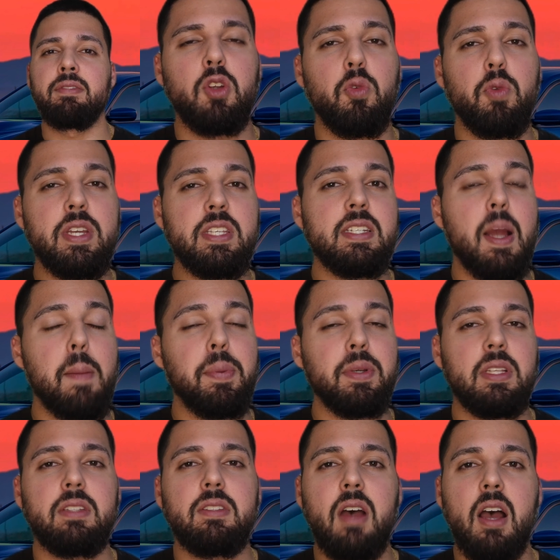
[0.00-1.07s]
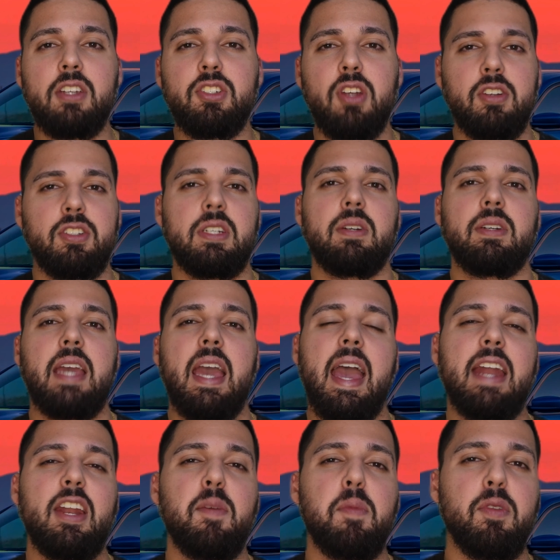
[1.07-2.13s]
The reason I put the Dodge Charger Hellcat
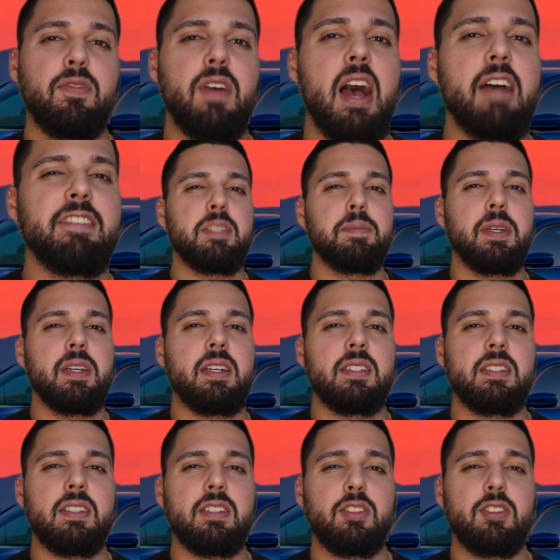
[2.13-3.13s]
at number 5 is because